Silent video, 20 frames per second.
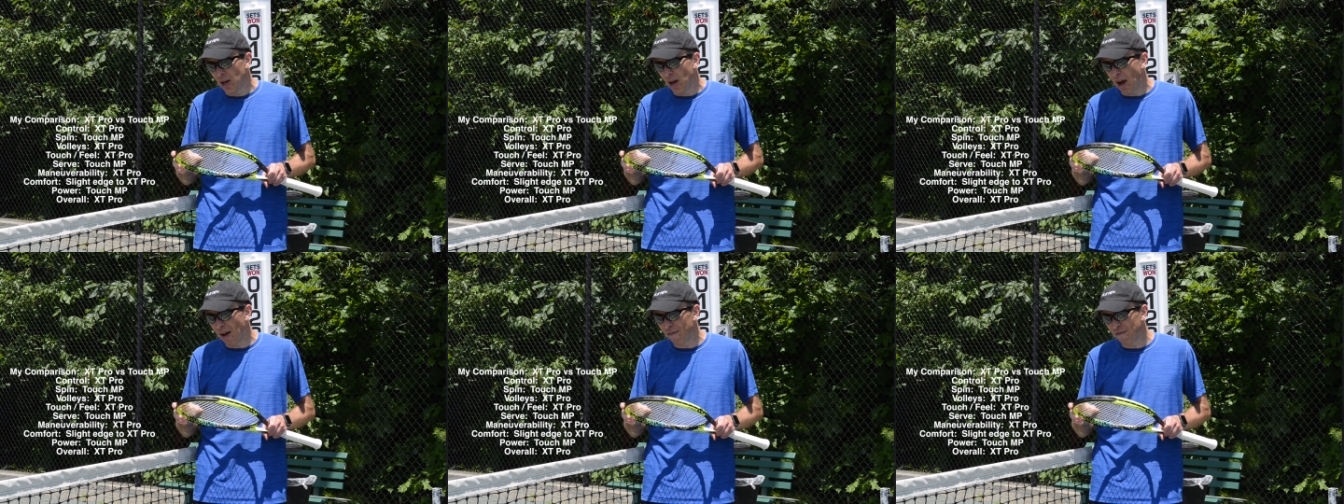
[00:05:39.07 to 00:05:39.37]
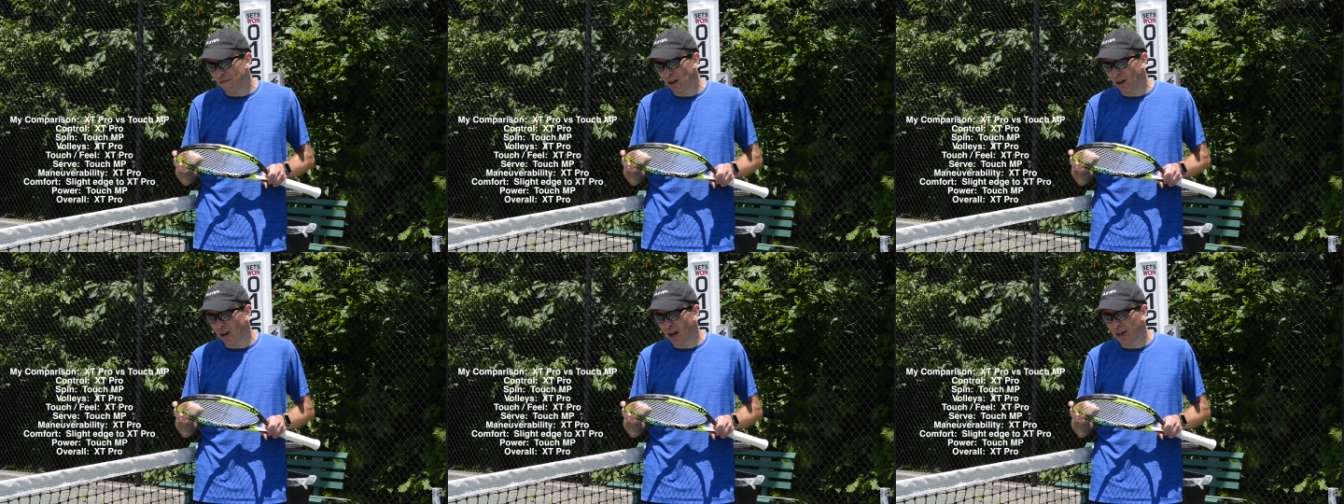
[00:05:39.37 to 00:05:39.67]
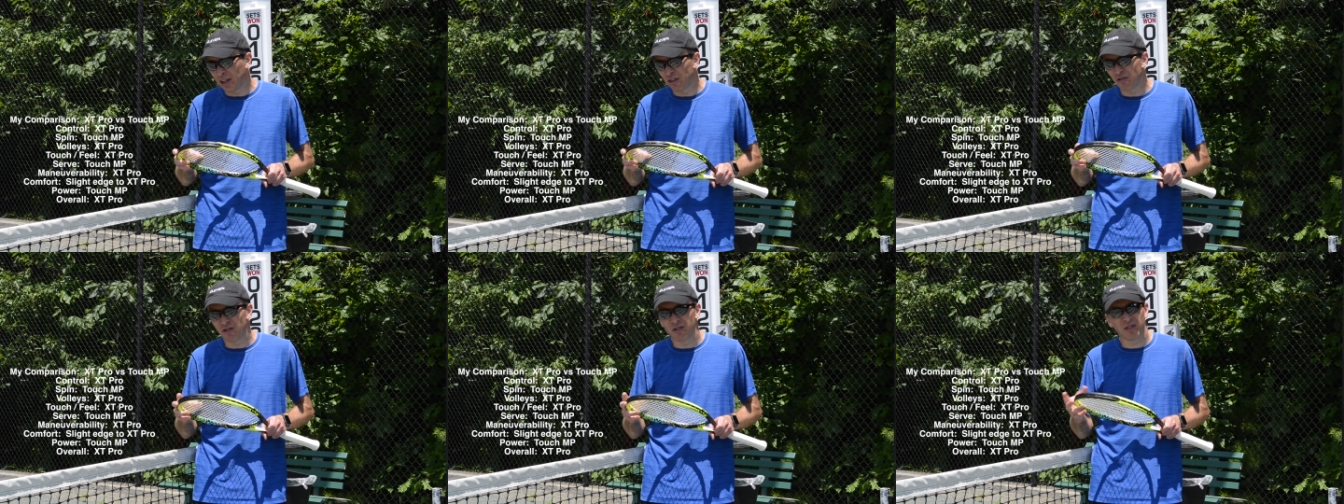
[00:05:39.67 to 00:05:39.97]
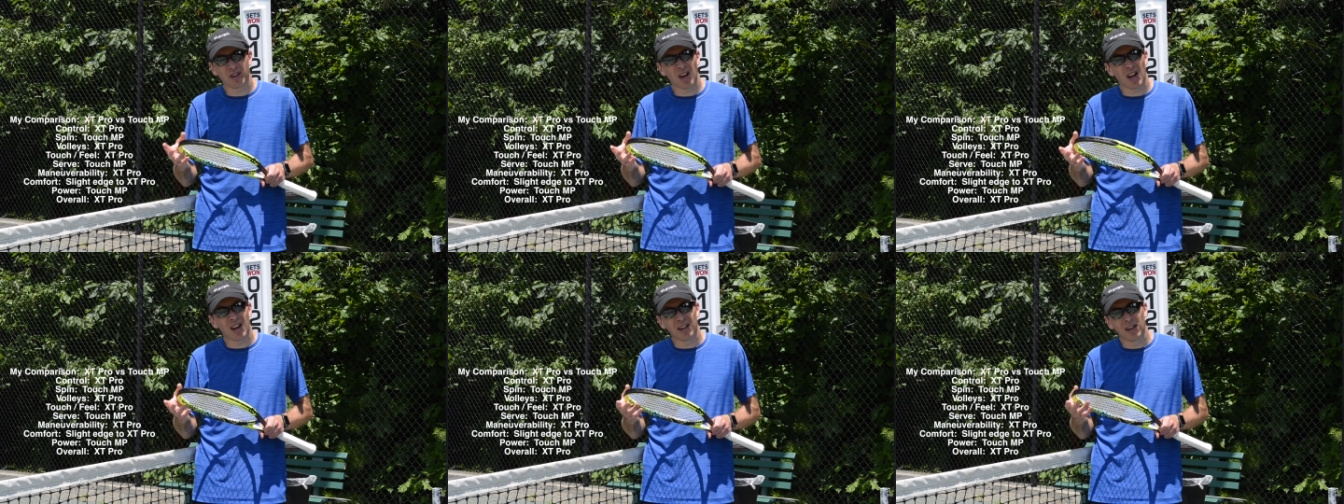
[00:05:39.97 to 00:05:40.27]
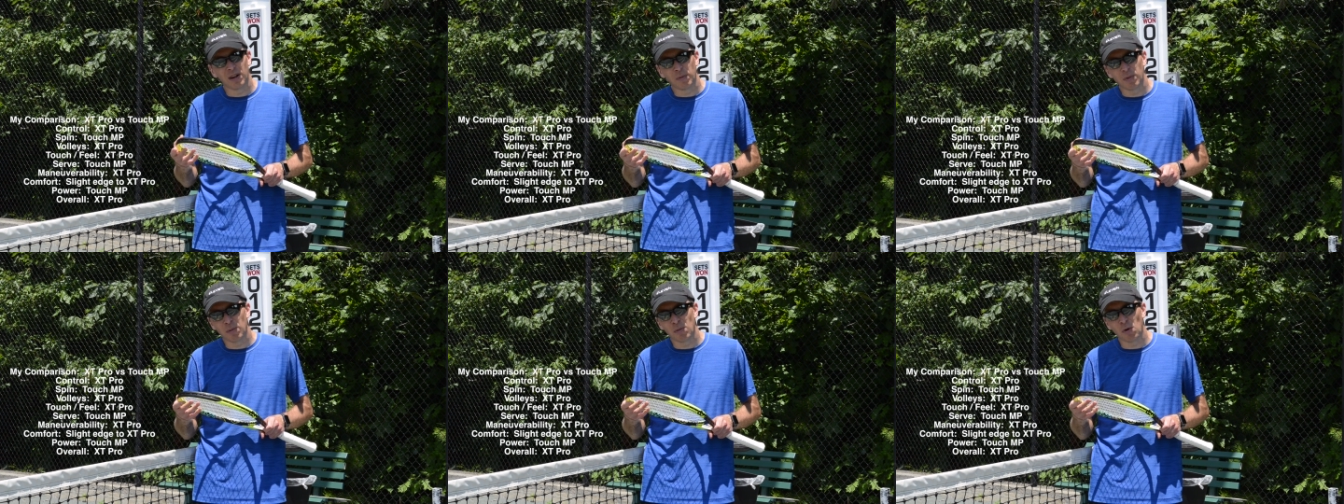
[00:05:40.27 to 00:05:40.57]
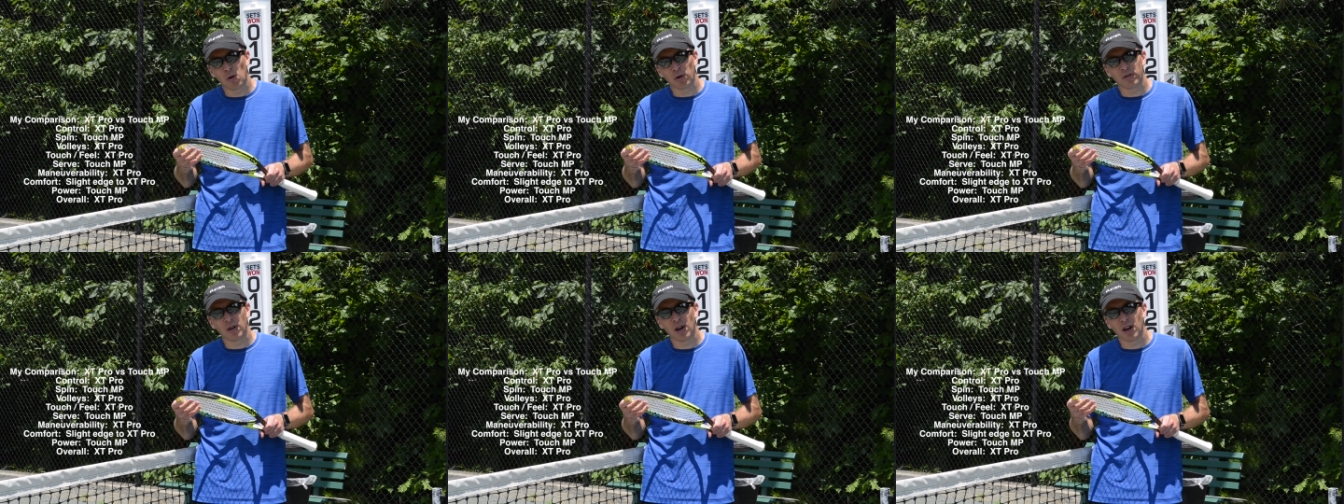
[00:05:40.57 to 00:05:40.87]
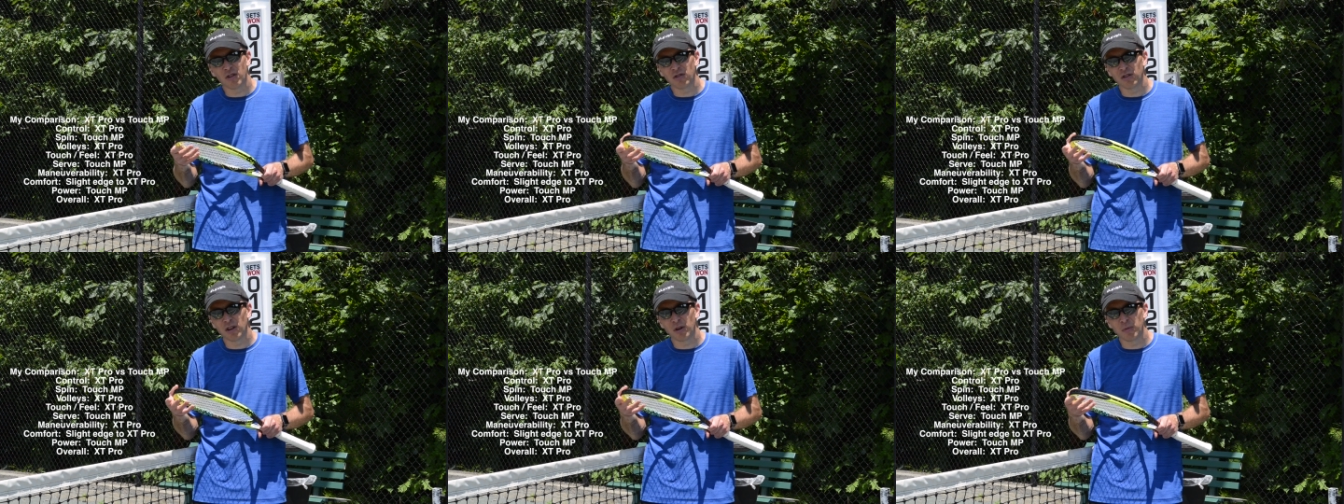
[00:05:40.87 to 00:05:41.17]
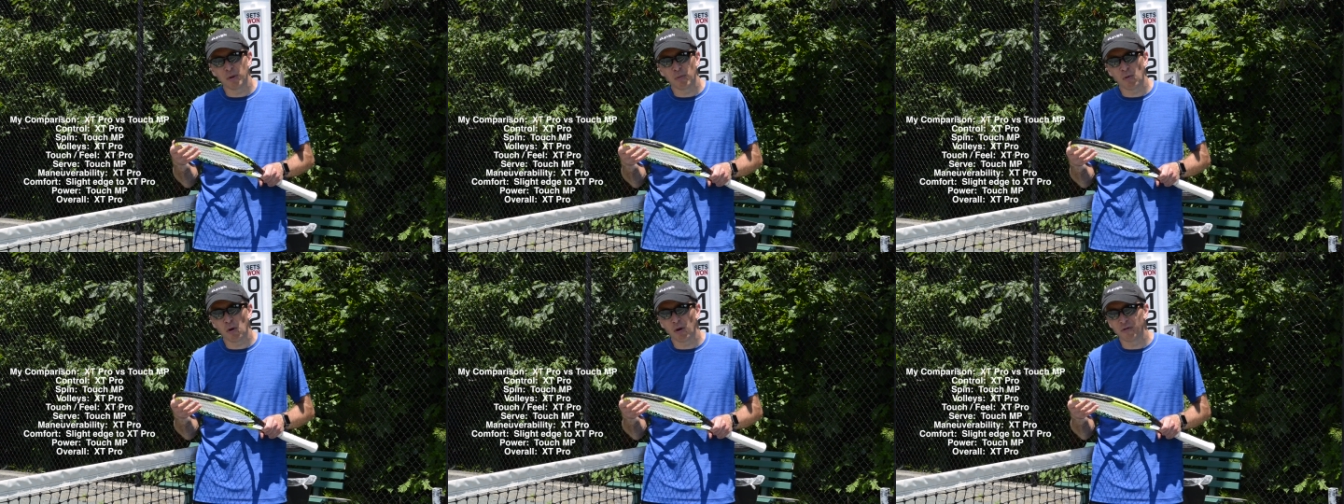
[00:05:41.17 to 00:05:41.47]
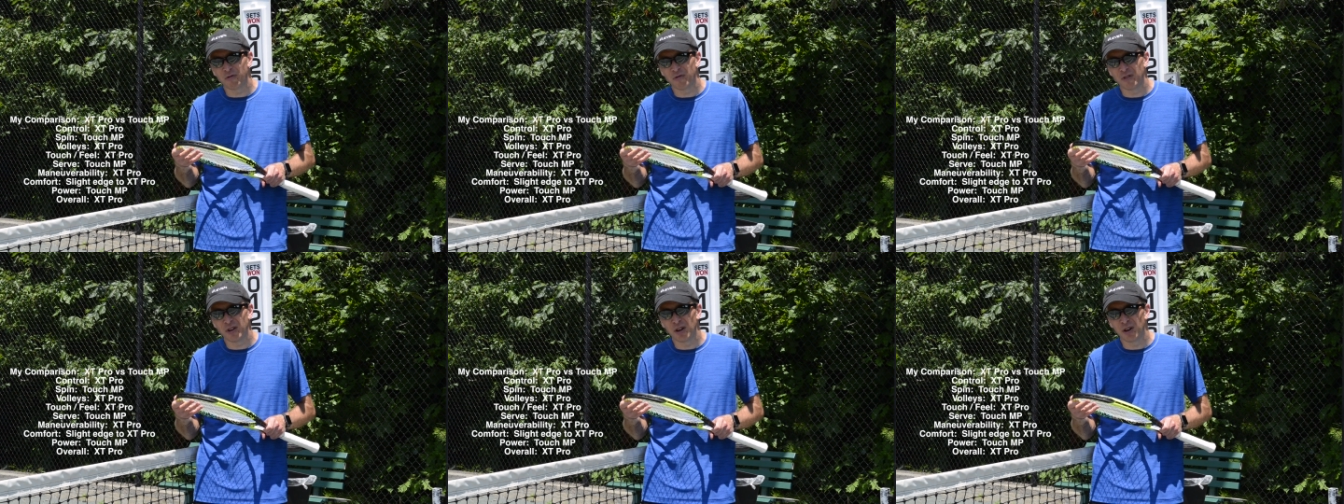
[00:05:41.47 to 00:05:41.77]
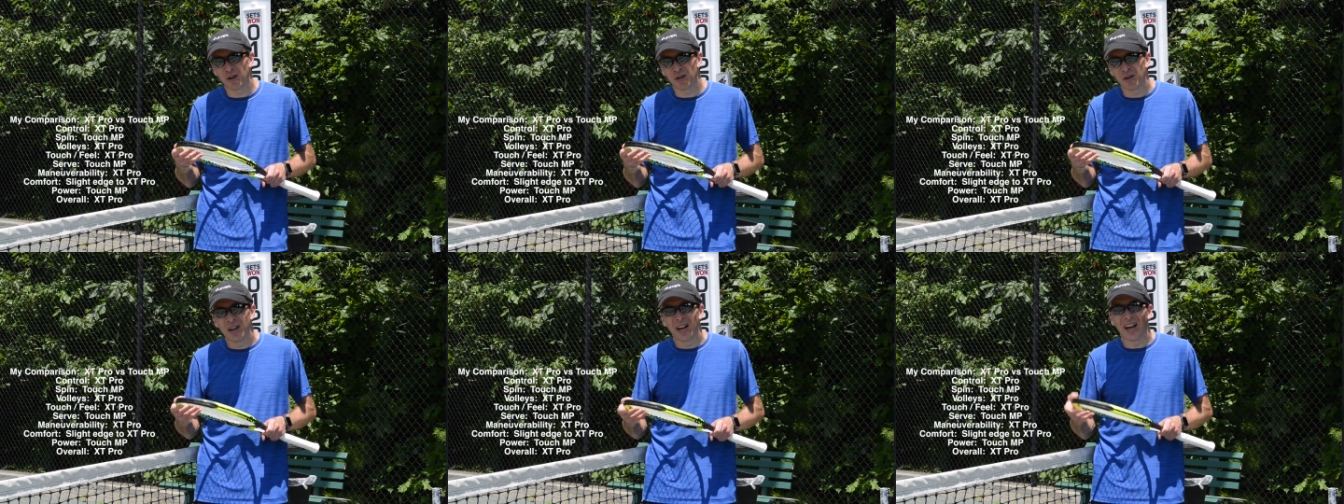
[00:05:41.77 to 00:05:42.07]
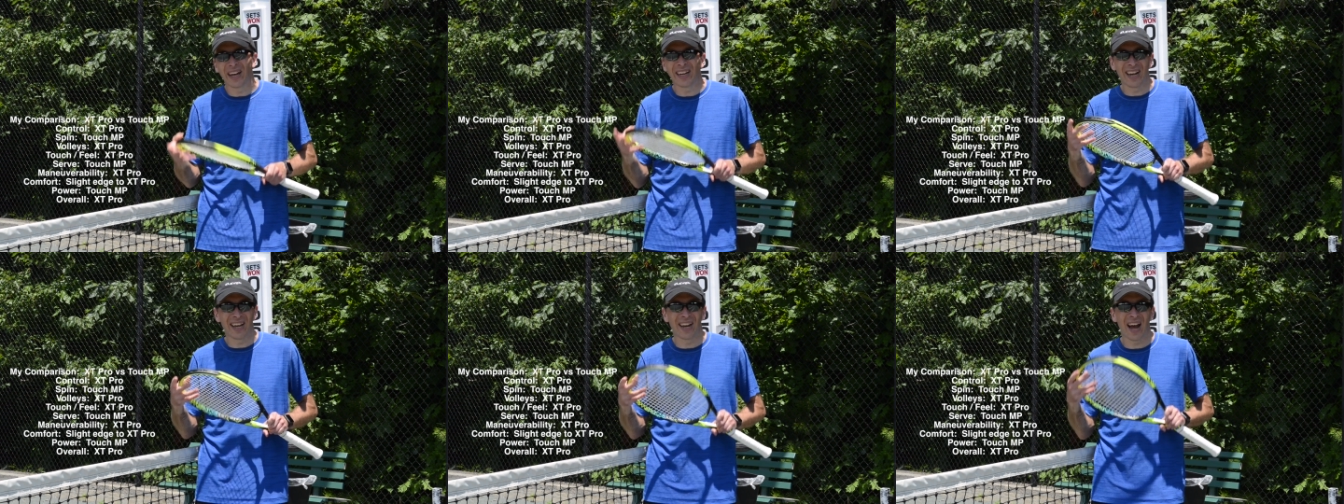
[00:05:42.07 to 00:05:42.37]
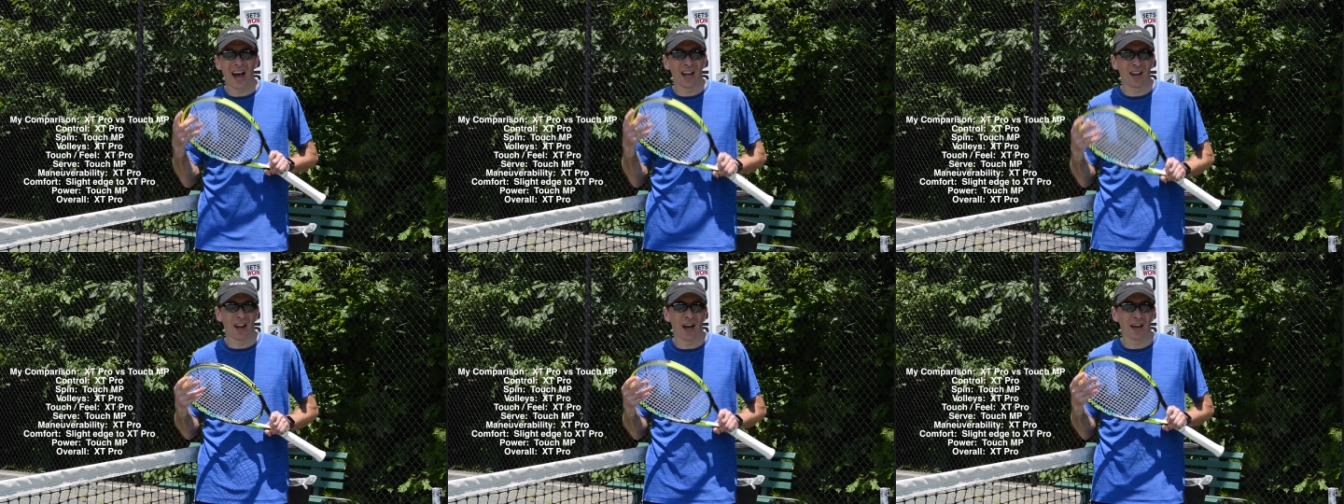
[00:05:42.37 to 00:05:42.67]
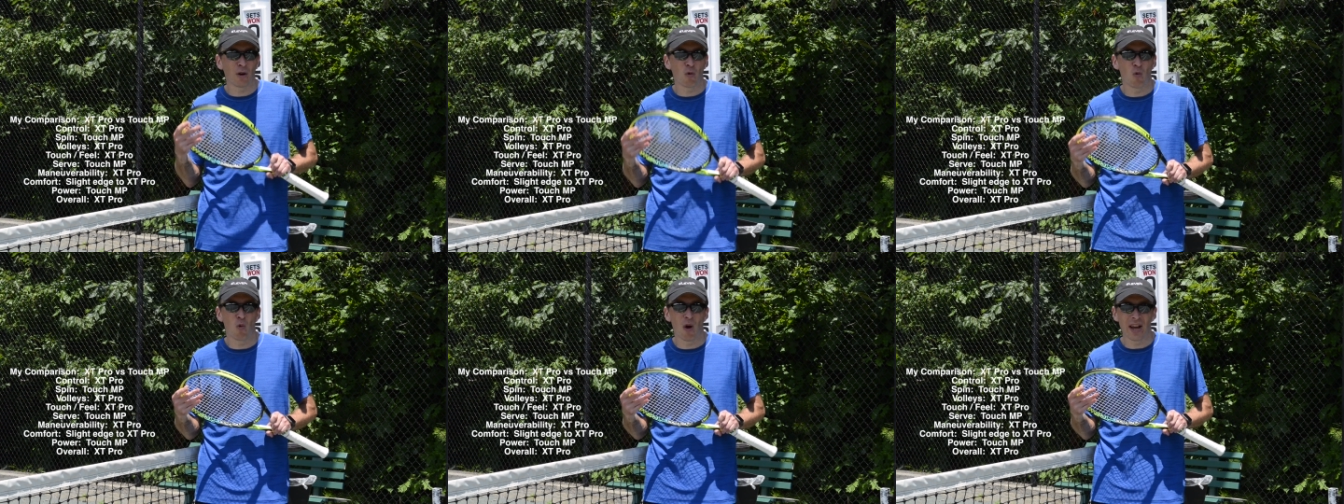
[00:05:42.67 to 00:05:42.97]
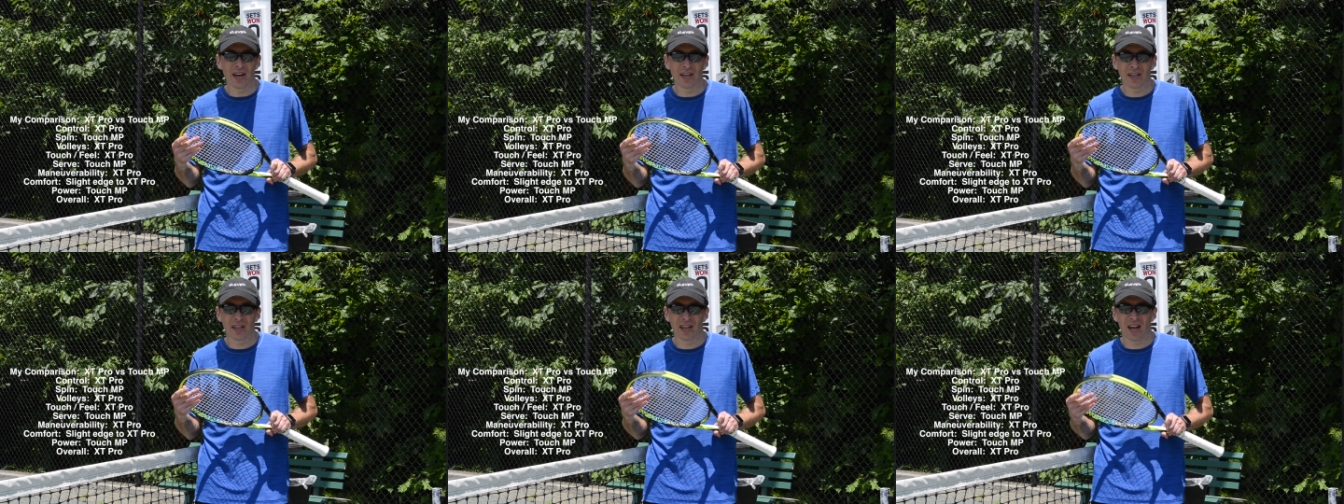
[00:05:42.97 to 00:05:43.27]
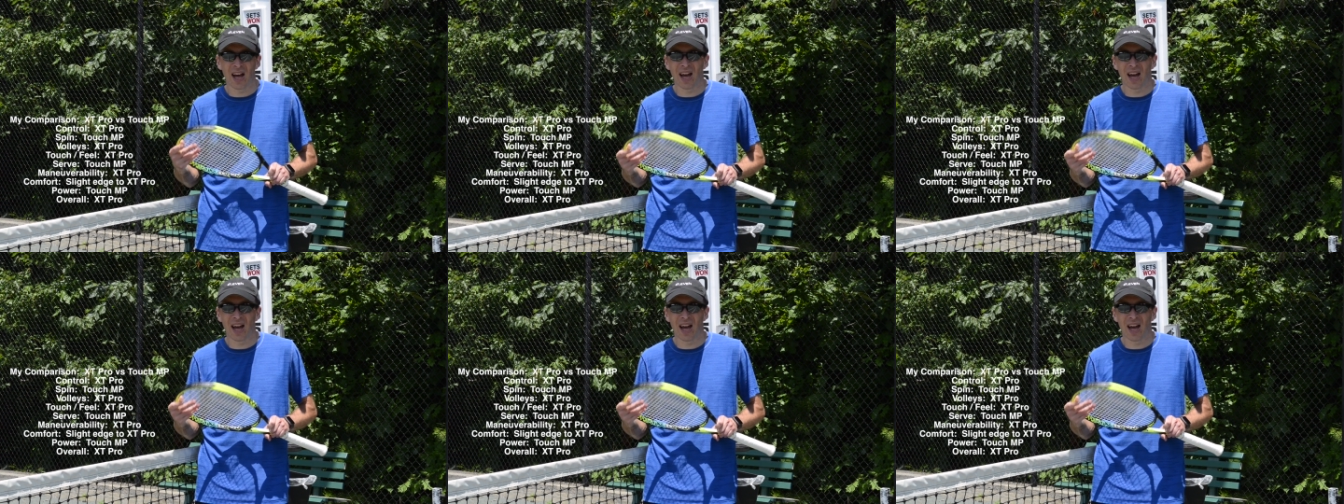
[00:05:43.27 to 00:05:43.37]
I felt like it's just got a little bit more touch, a little bit more feel. Again, I like weight.